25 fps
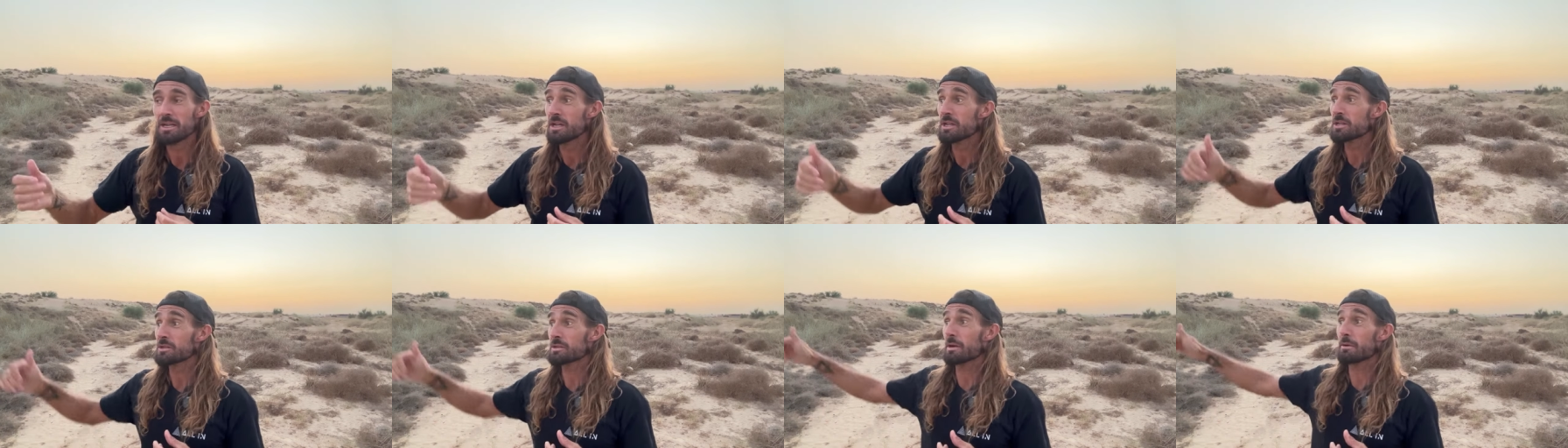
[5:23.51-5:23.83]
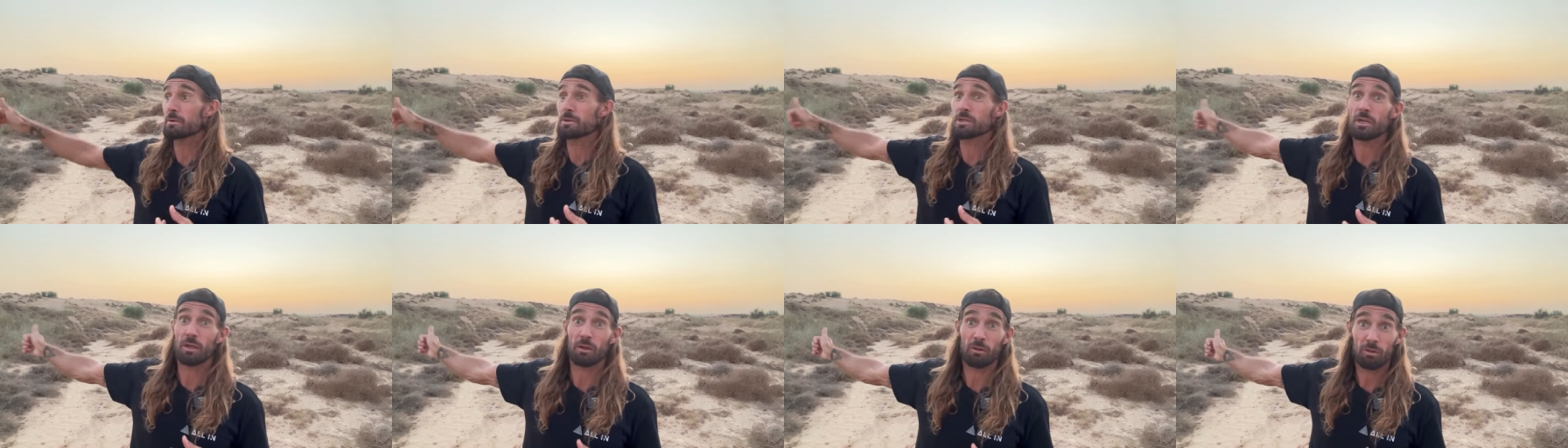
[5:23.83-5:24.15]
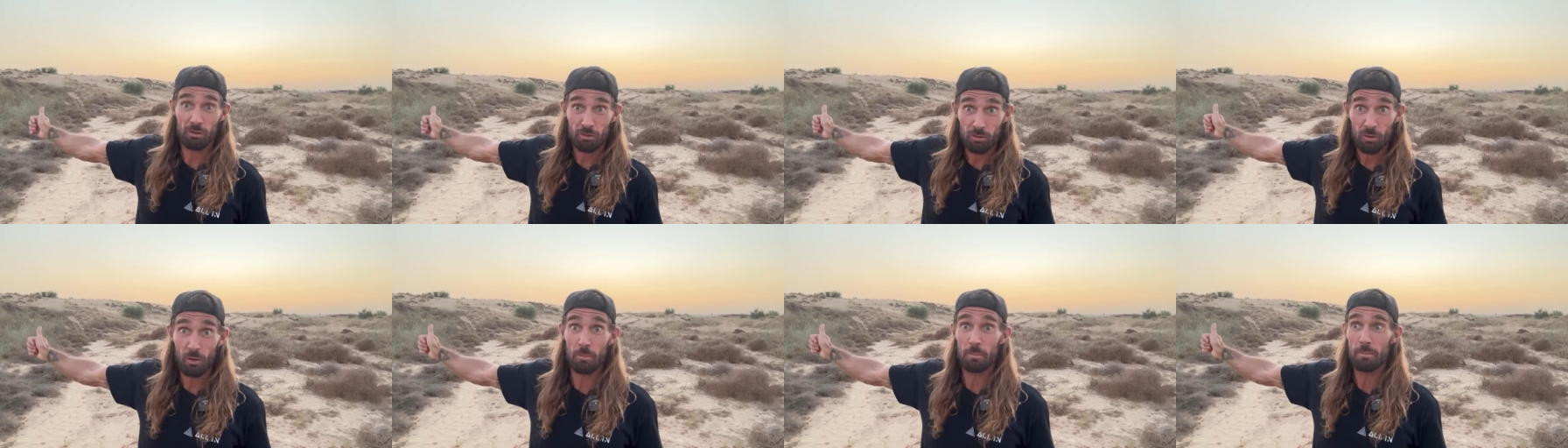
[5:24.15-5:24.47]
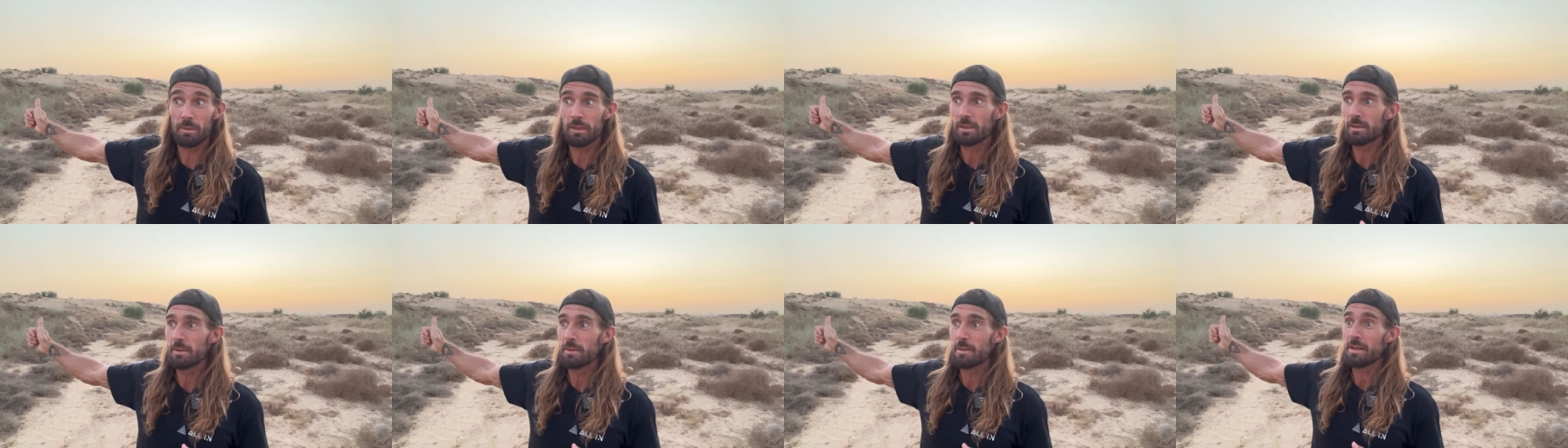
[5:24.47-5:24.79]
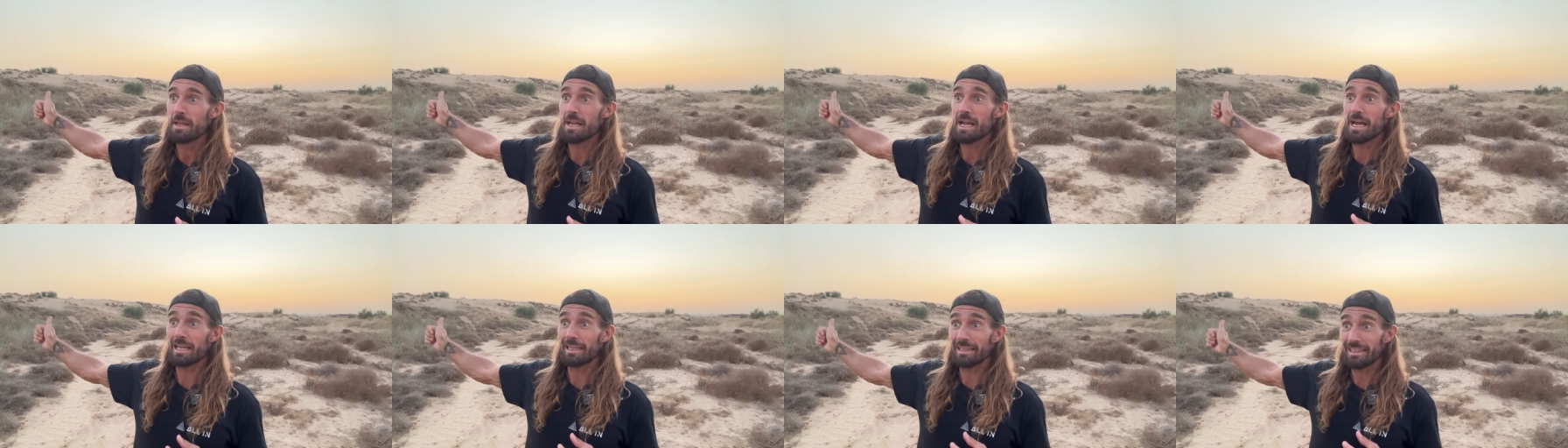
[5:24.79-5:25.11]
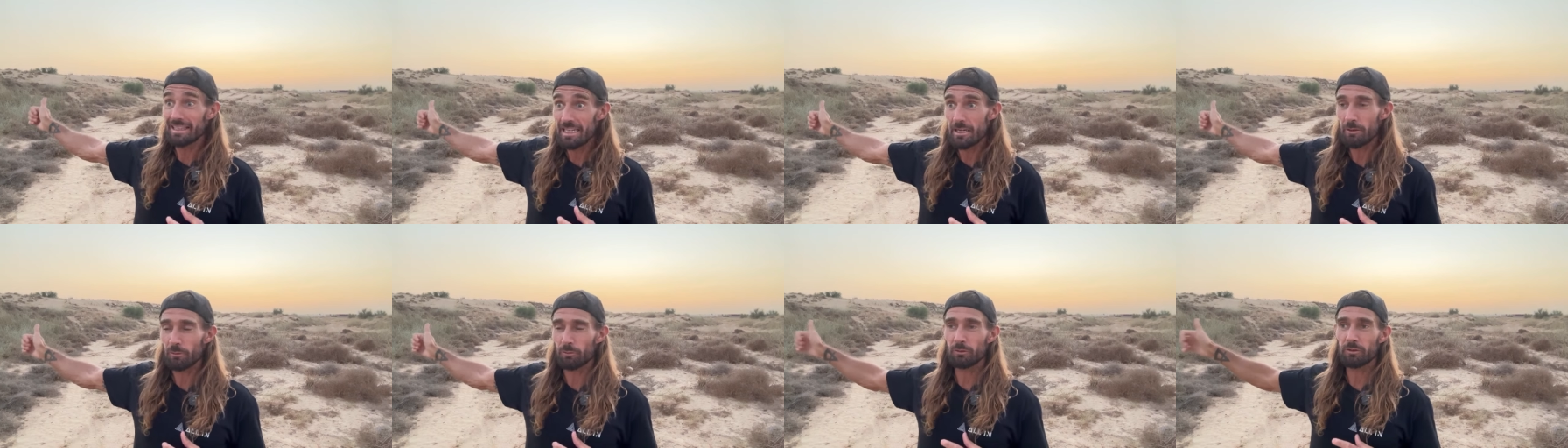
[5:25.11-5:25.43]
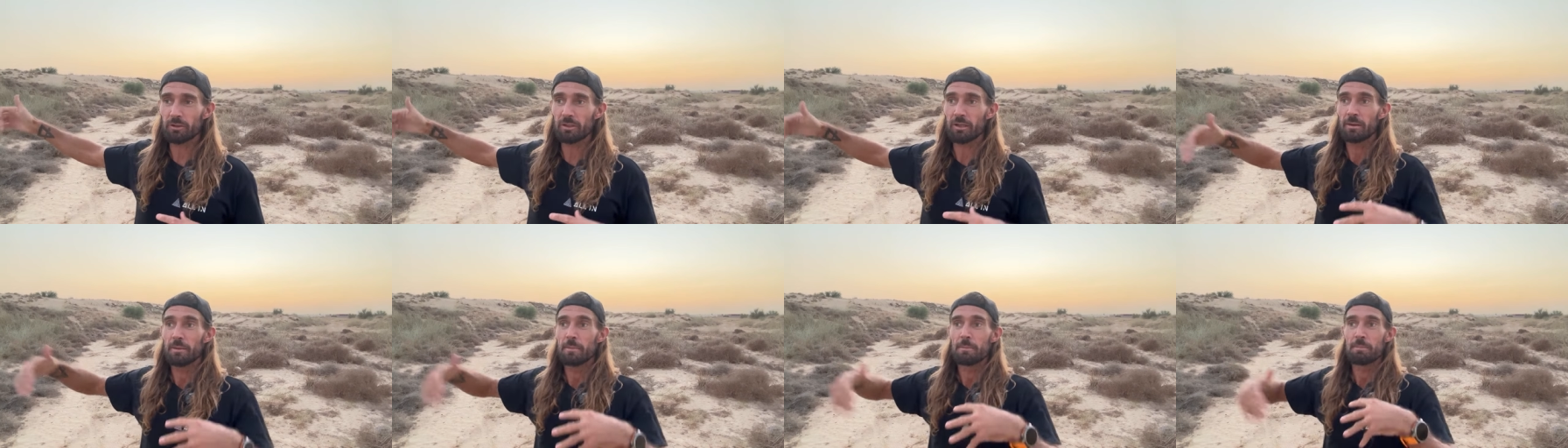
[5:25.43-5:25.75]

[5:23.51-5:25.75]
So I would just thumb a lift